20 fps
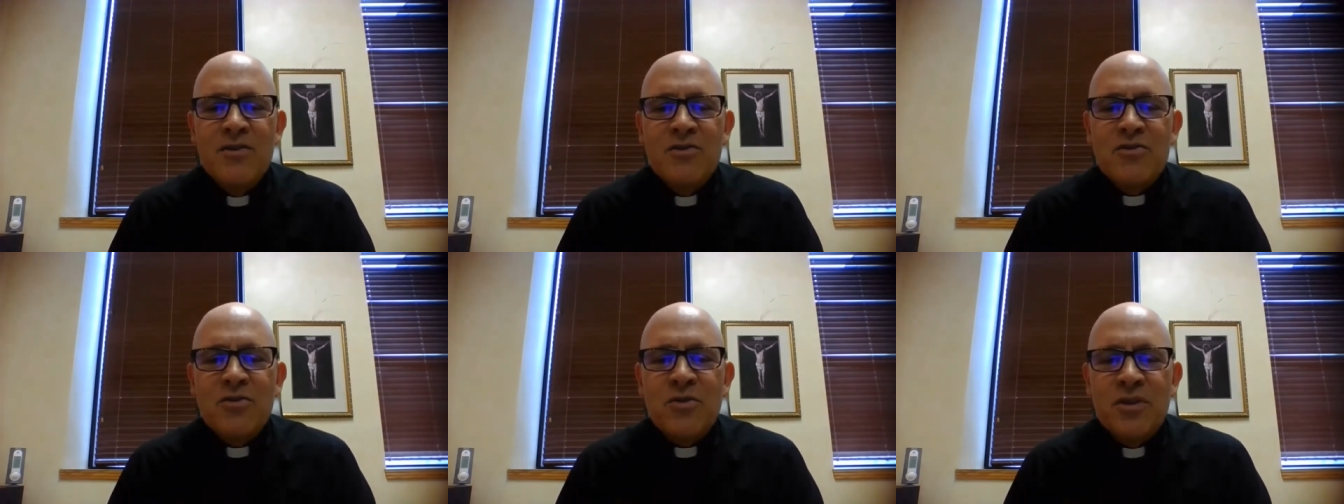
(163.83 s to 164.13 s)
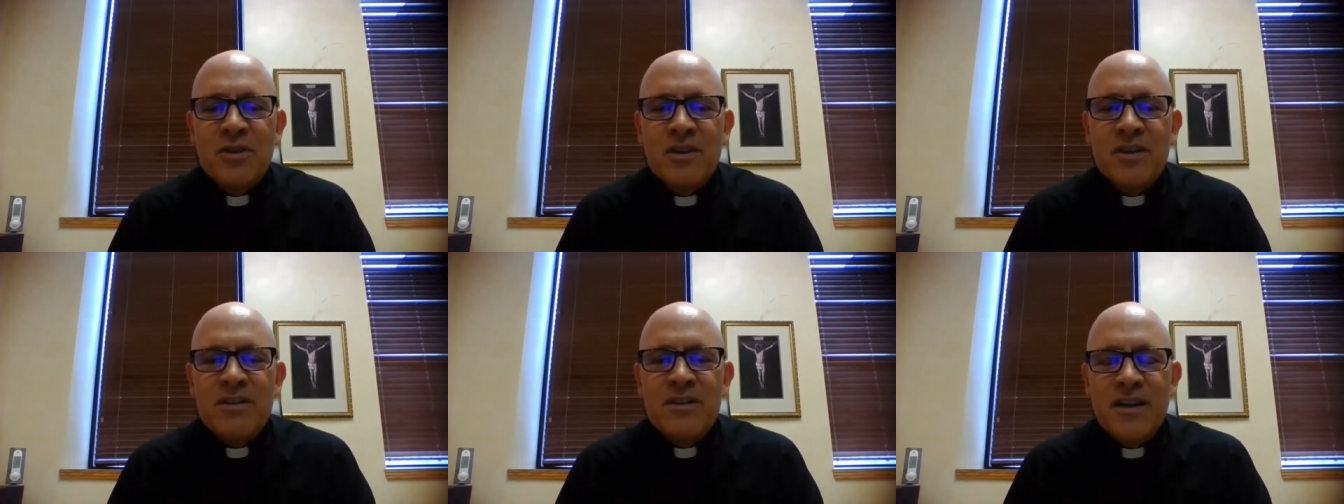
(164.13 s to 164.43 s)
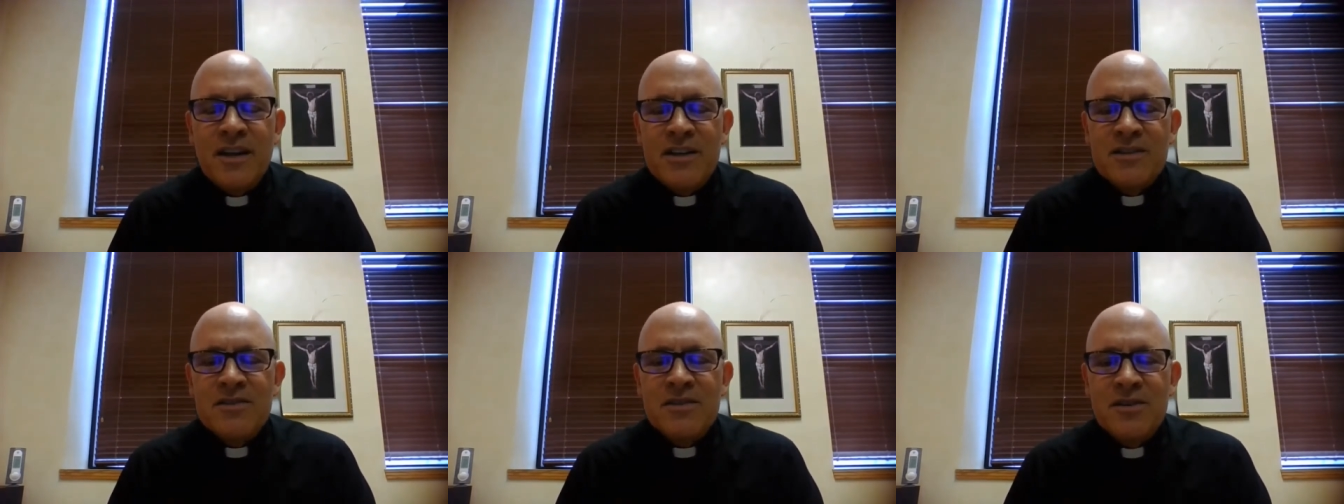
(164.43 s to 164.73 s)
during the
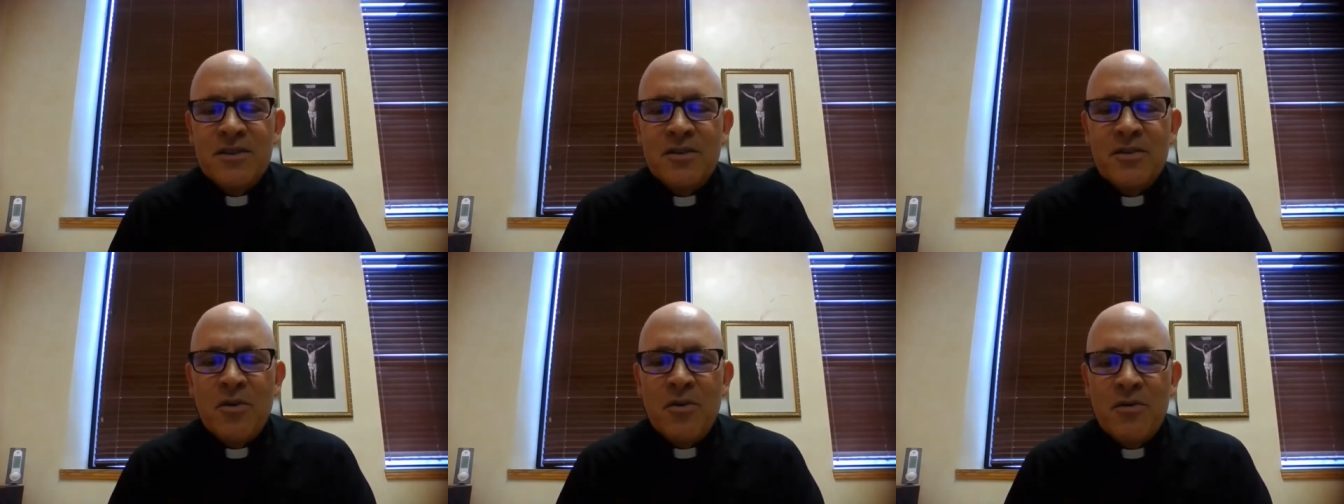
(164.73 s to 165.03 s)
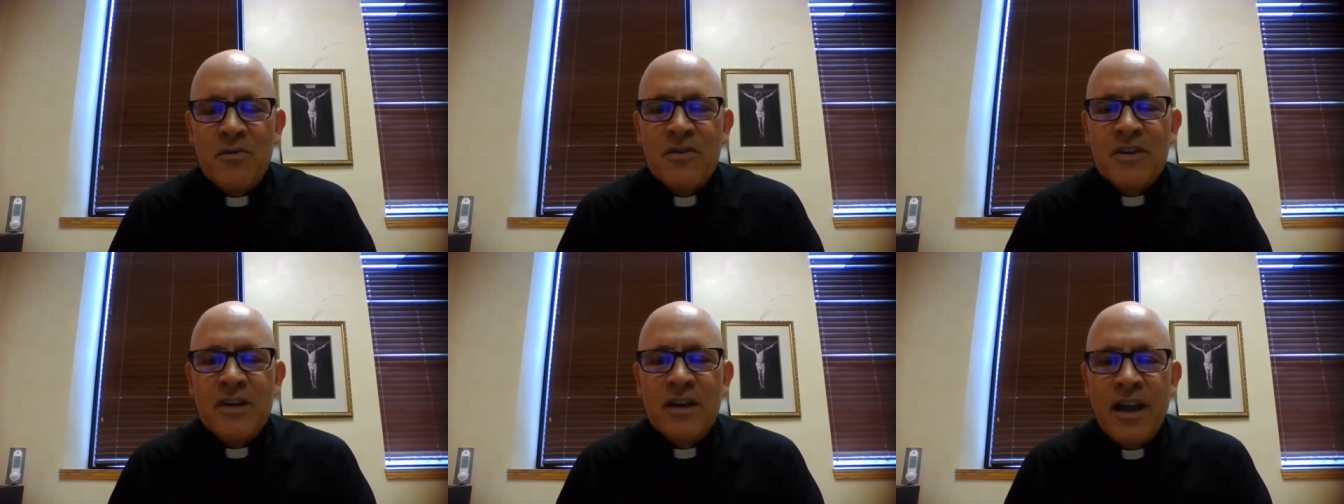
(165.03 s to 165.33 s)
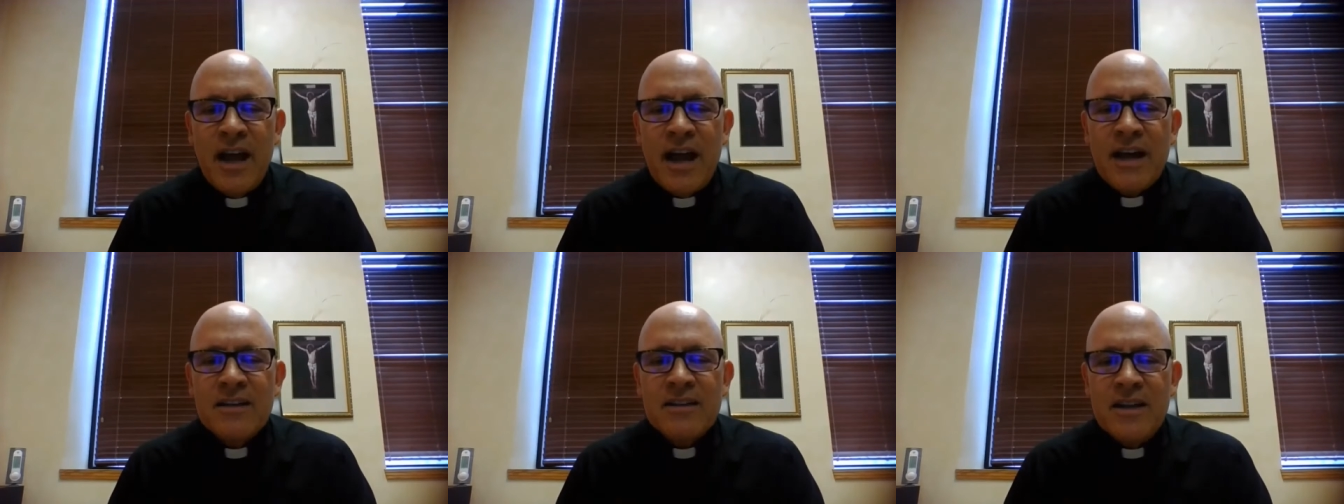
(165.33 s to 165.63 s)
days of the COVID
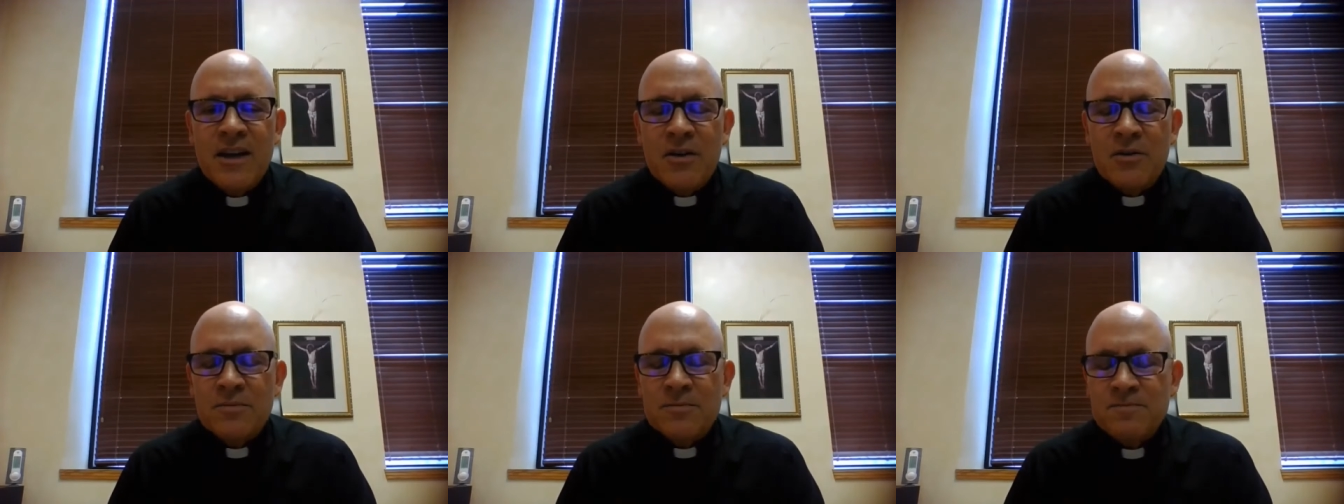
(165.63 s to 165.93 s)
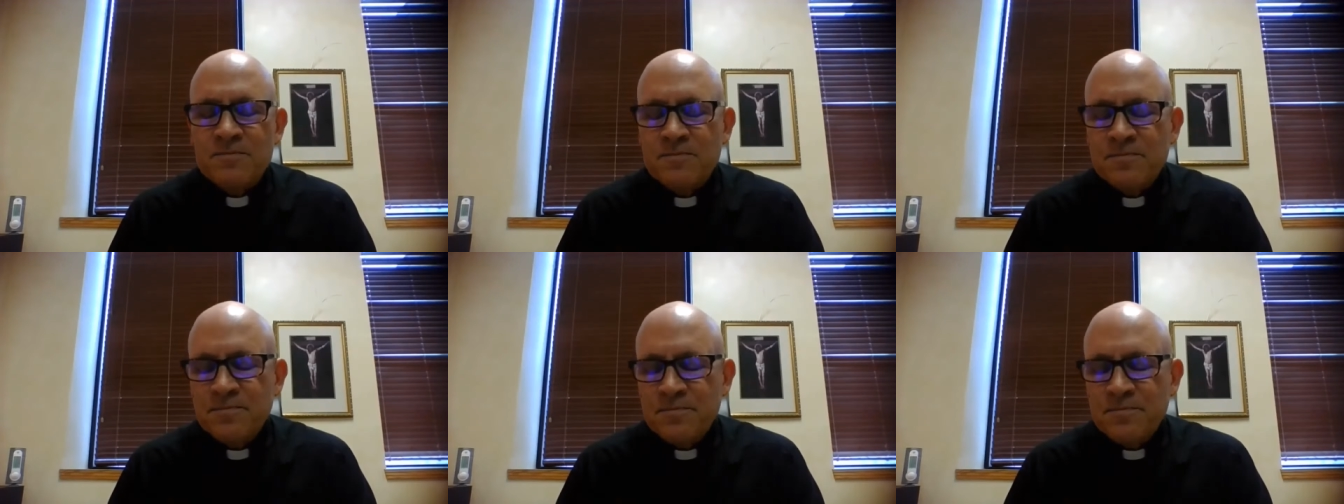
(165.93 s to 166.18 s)
lockdown?